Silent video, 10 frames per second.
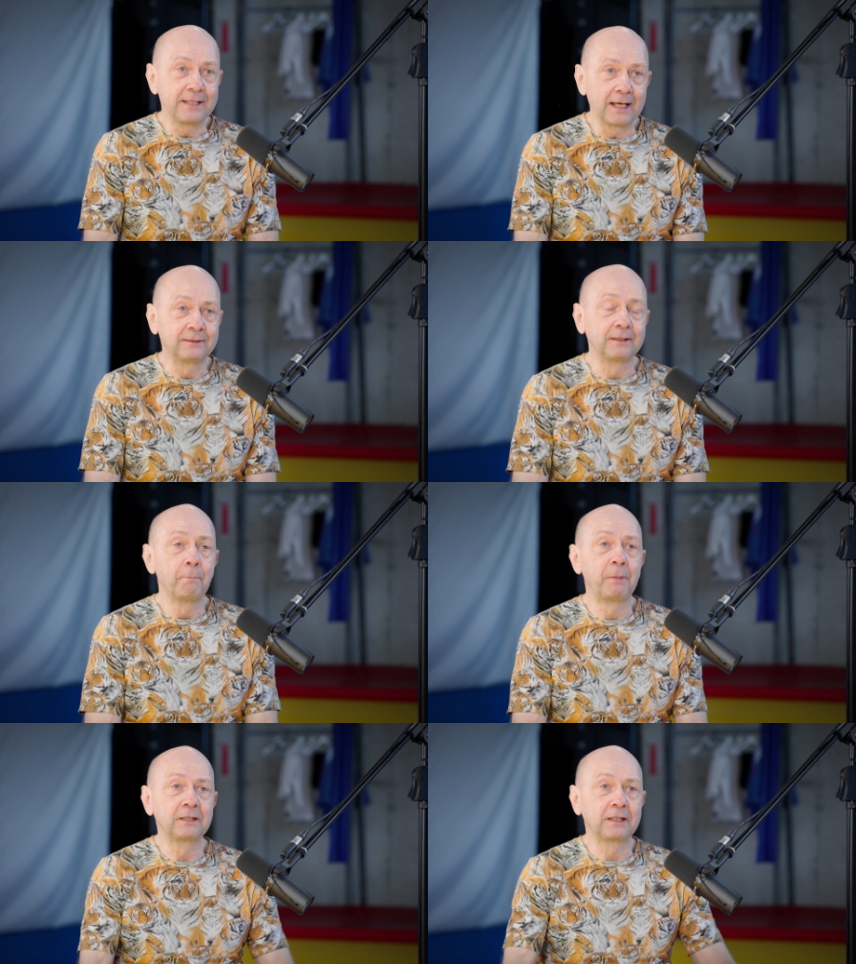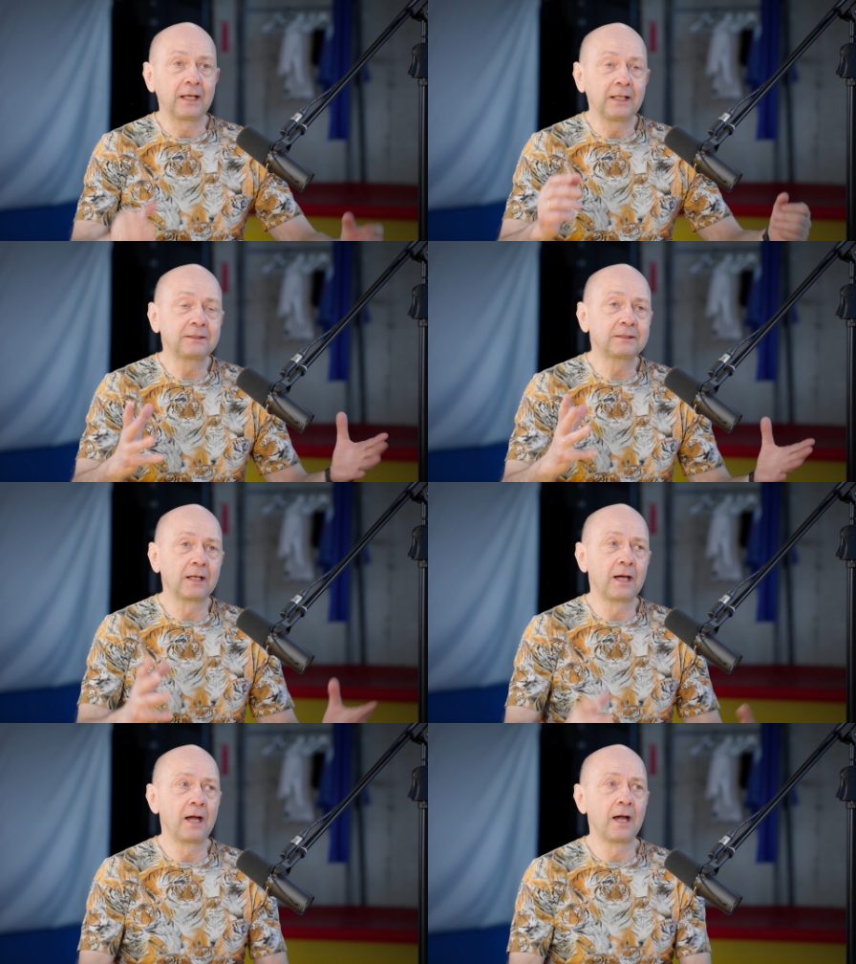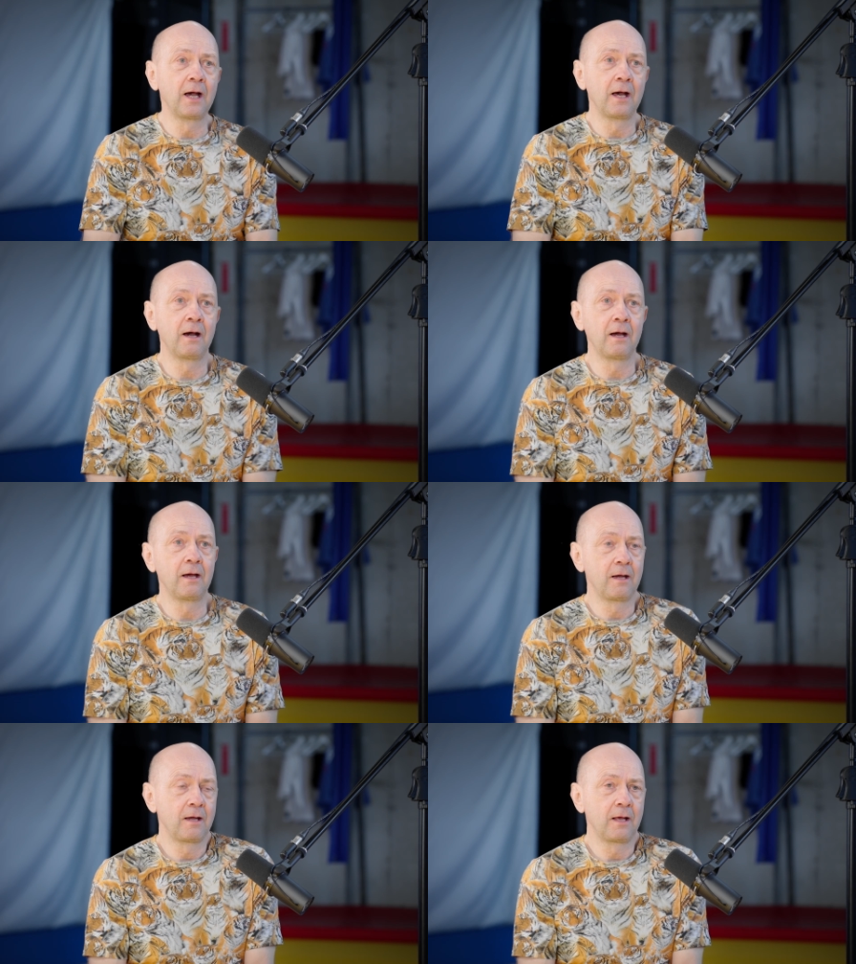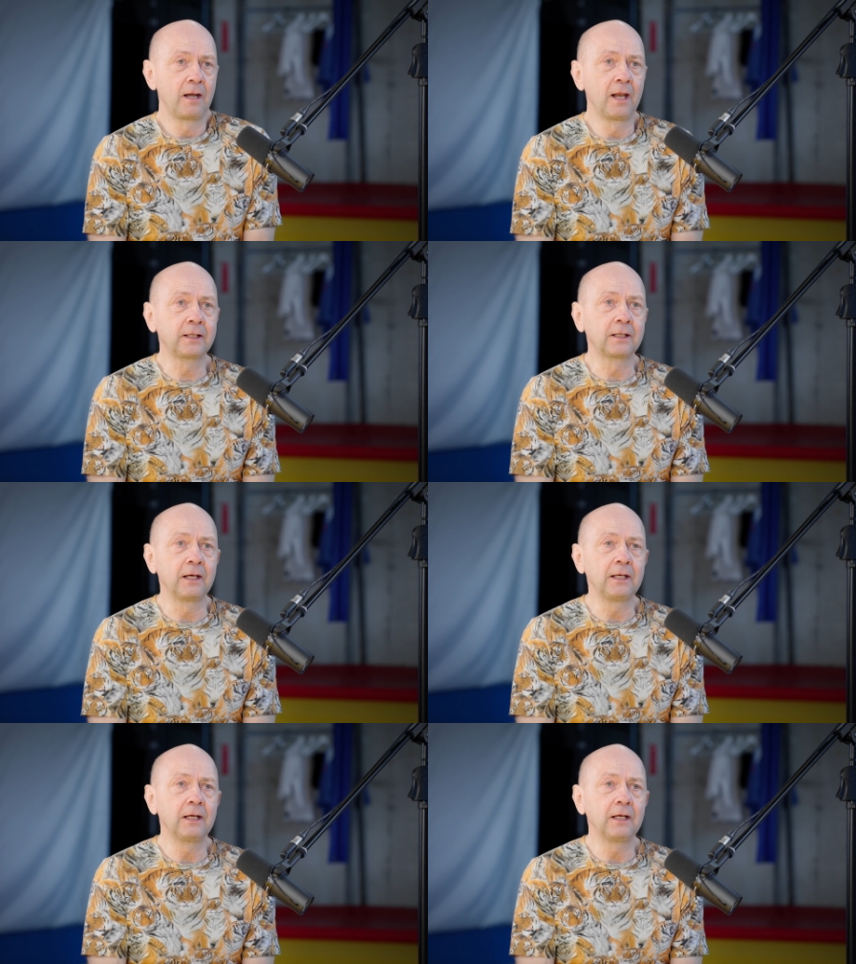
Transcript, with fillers: yes but it's like